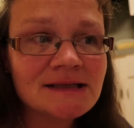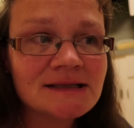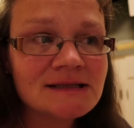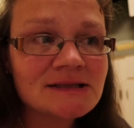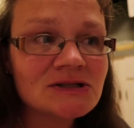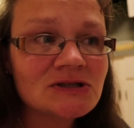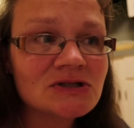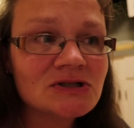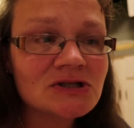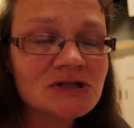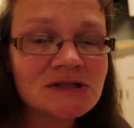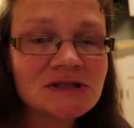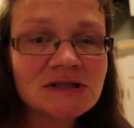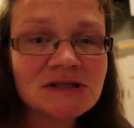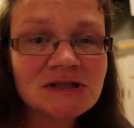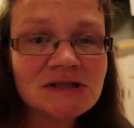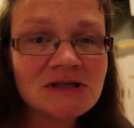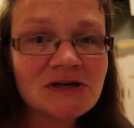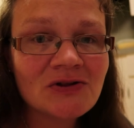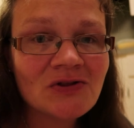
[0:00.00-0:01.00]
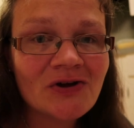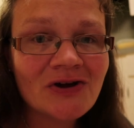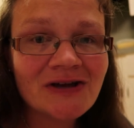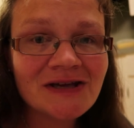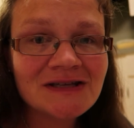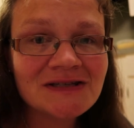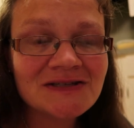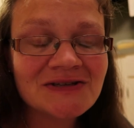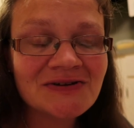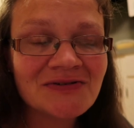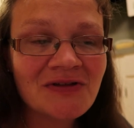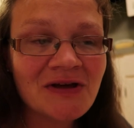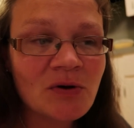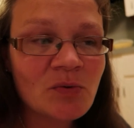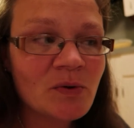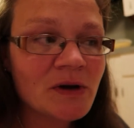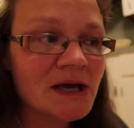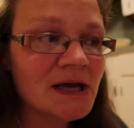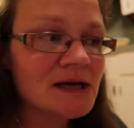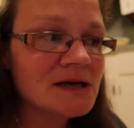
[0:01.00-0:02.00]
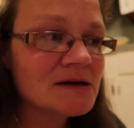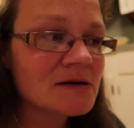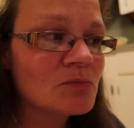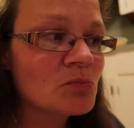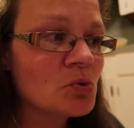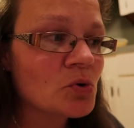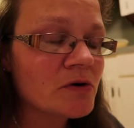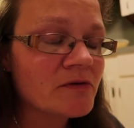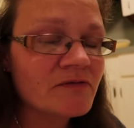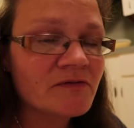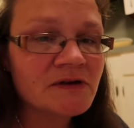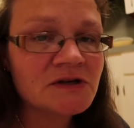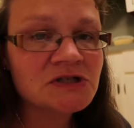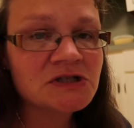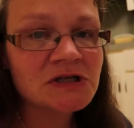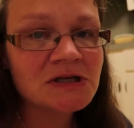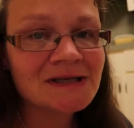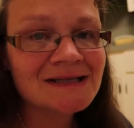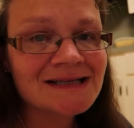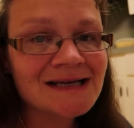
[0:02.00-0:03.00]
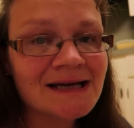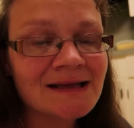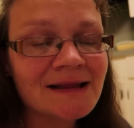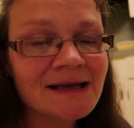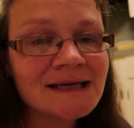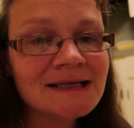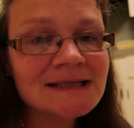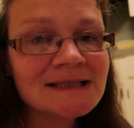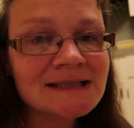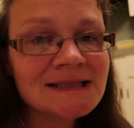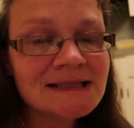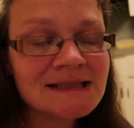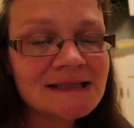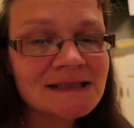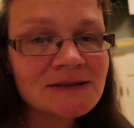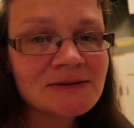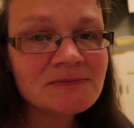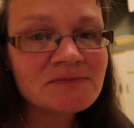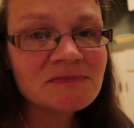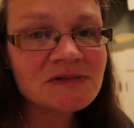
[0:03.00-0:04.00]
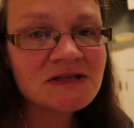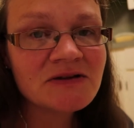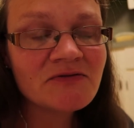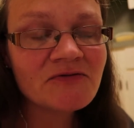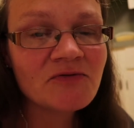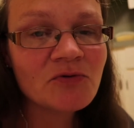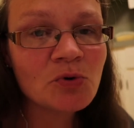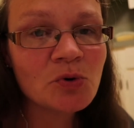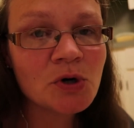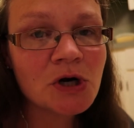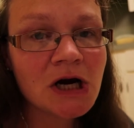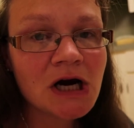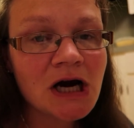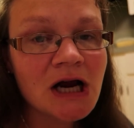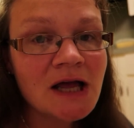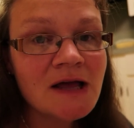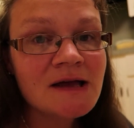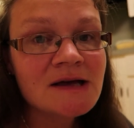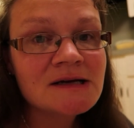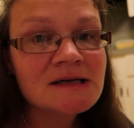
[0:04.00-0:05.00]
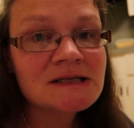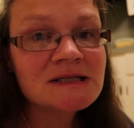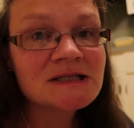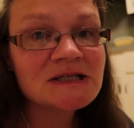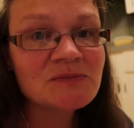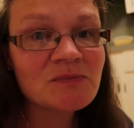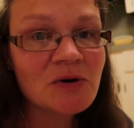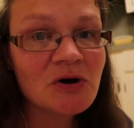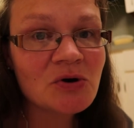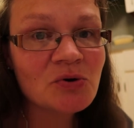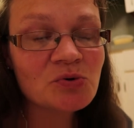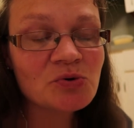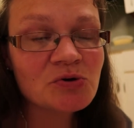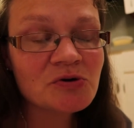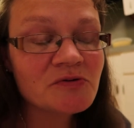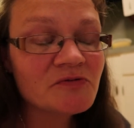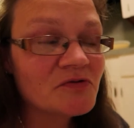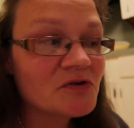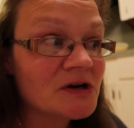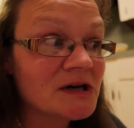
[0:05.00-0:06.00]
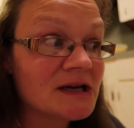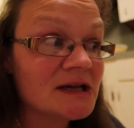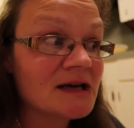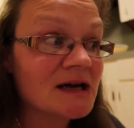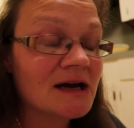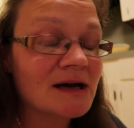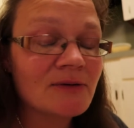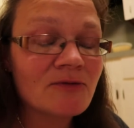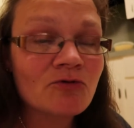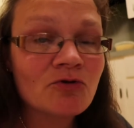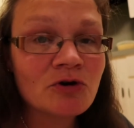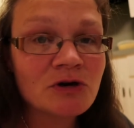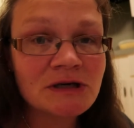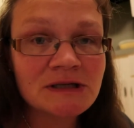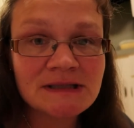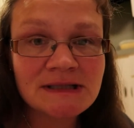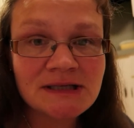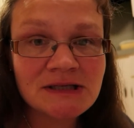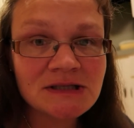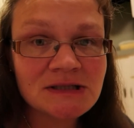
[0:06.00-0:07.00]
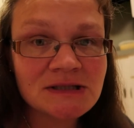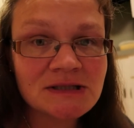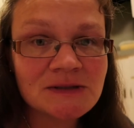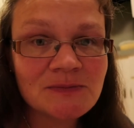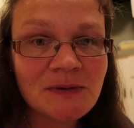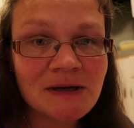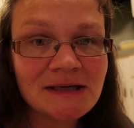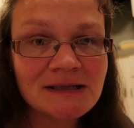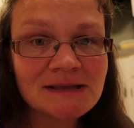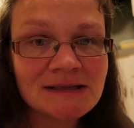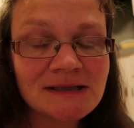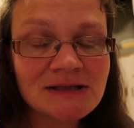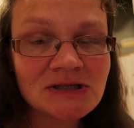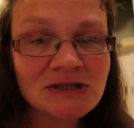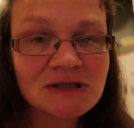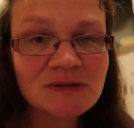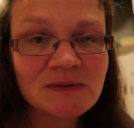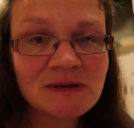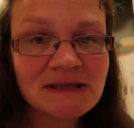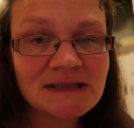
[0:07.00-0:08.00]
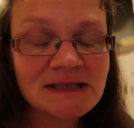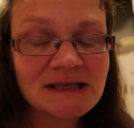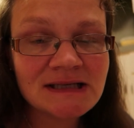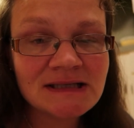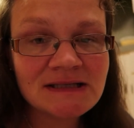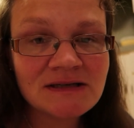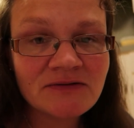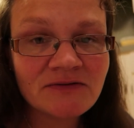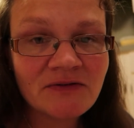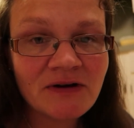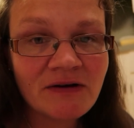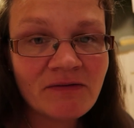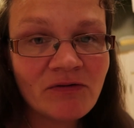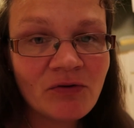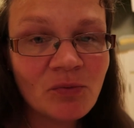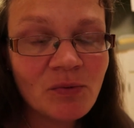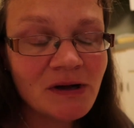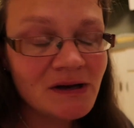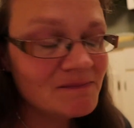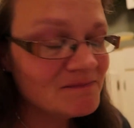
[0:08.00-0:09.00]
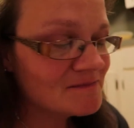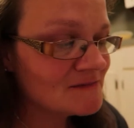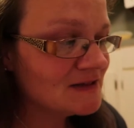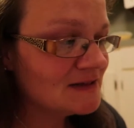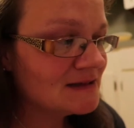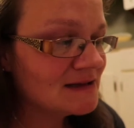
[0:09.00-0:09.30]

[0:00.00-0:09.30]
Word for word: It's just a lot easier that way, more efficient. I like systems for small or for any kind of organization space. It just makes it easier for everyone.